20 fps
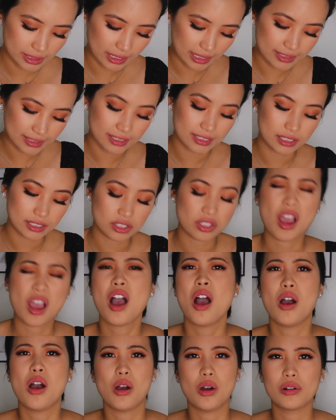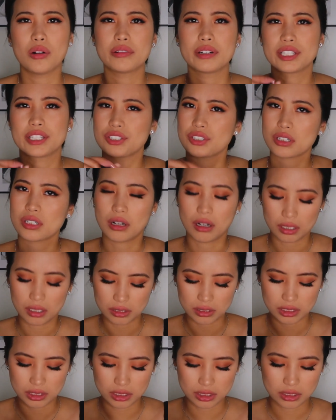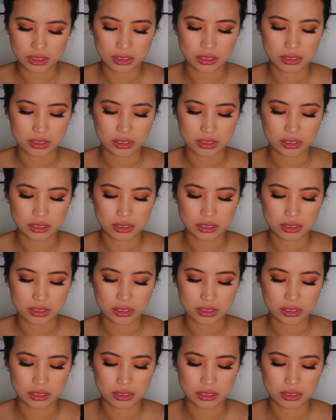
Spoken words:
has this orange color.